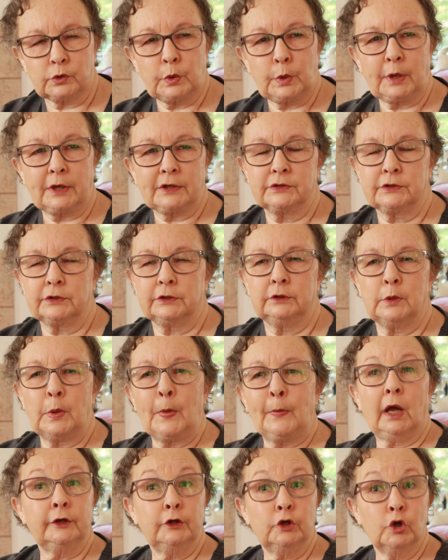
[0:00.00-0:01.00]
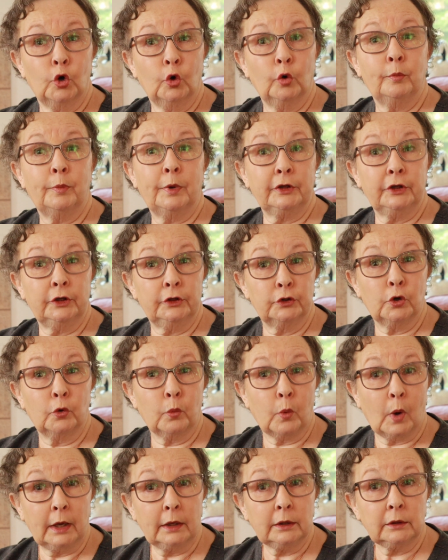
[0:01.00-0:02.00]
And I said, I know, but you know
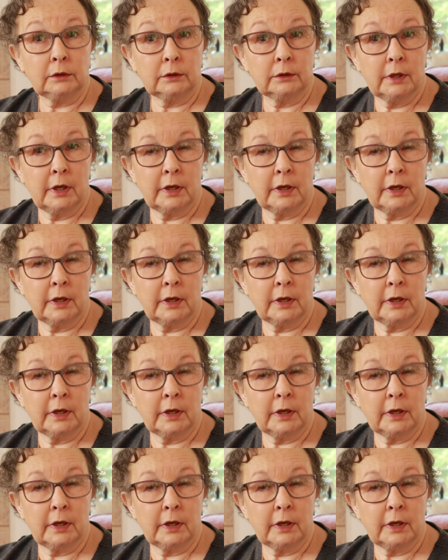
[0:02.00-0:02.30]
what?